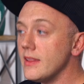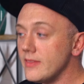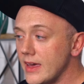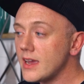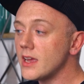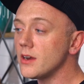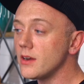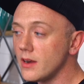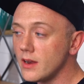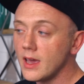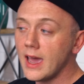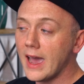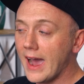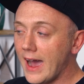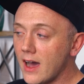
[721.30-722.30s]
they can
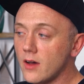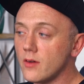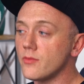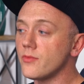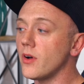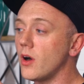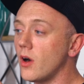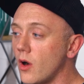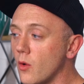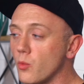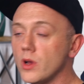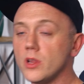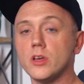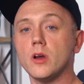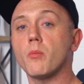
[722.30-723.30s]
have a
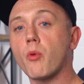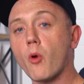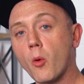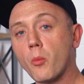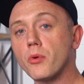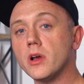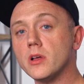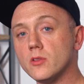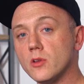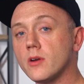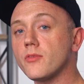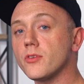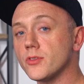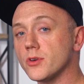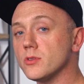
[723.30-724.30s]
really appropriate look
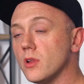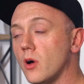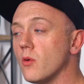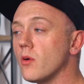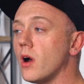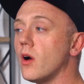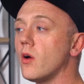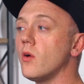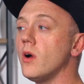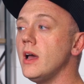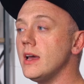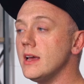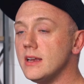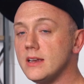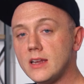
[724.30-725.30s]
for their logo
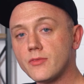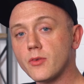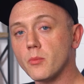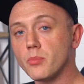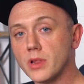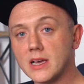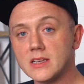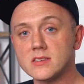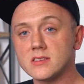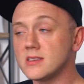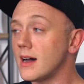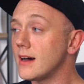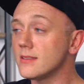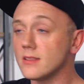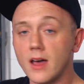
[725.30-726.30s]
in different places
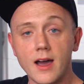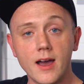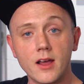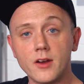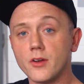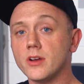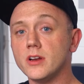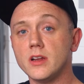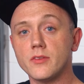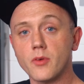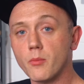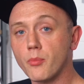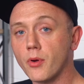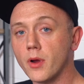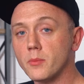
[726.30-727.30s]
online or in
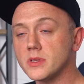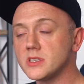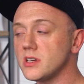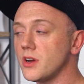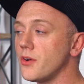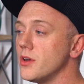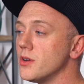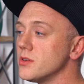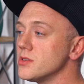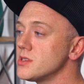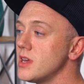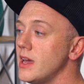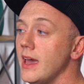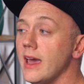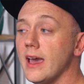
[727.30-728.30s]
different print
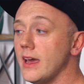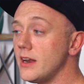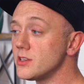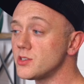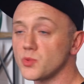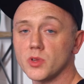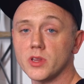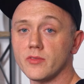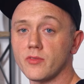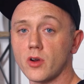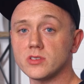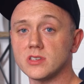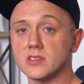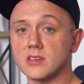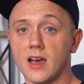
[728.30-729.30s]
materials. And it's really
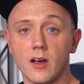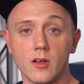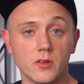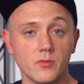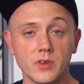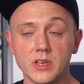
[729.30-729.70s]
versatile, and we